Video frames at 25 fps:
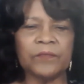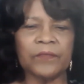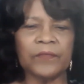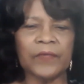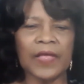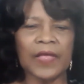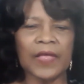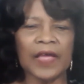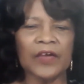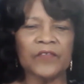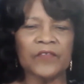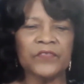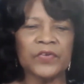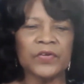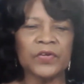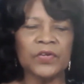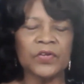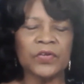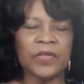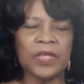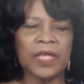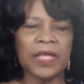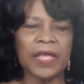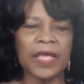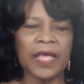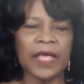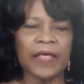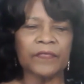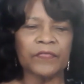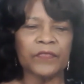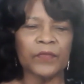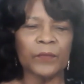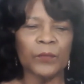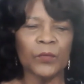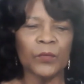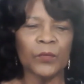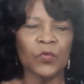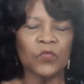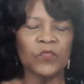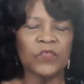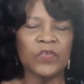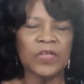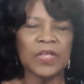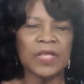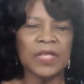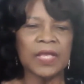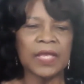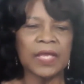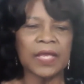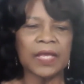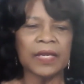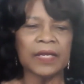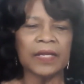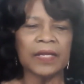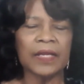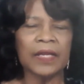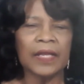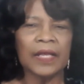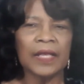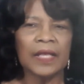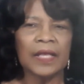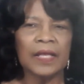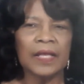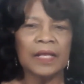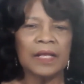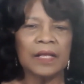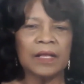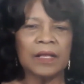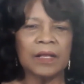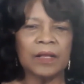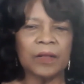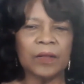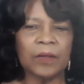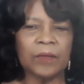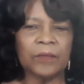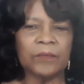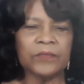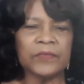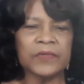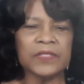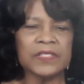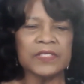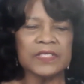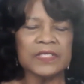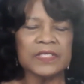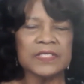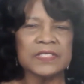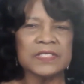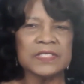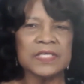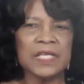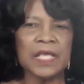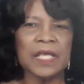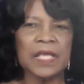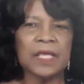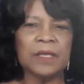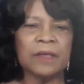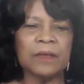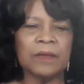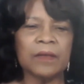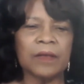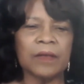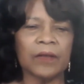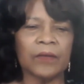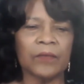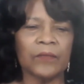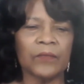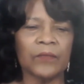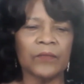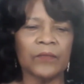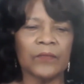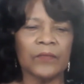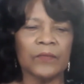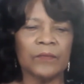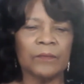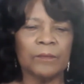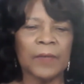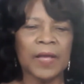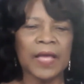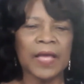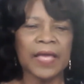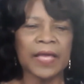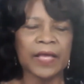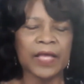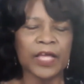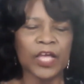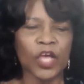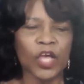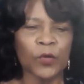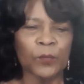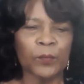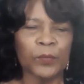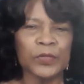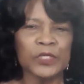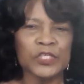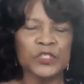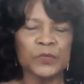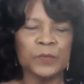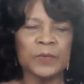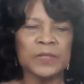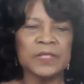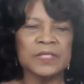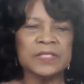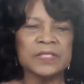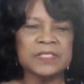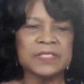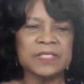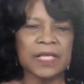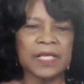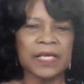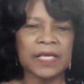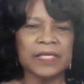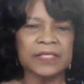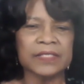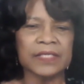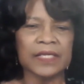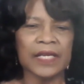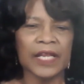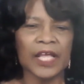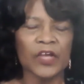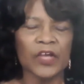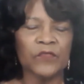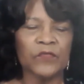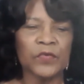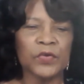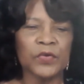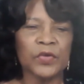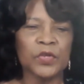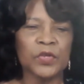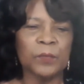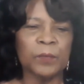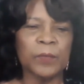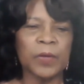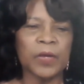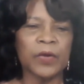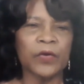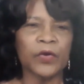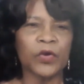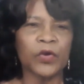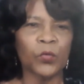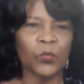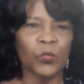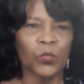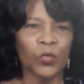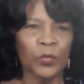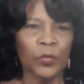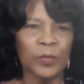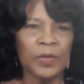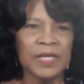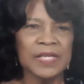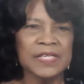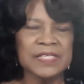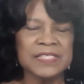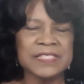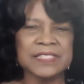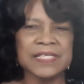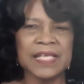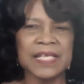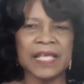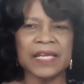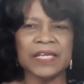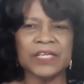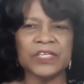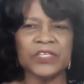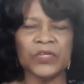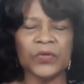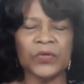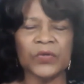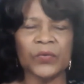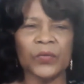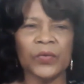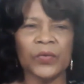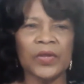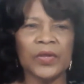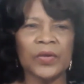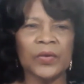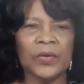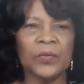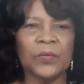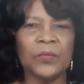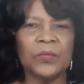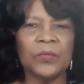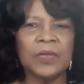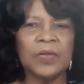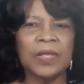after looking at the movie and um, seeing my accomplishments as an African American woman in San Antonio,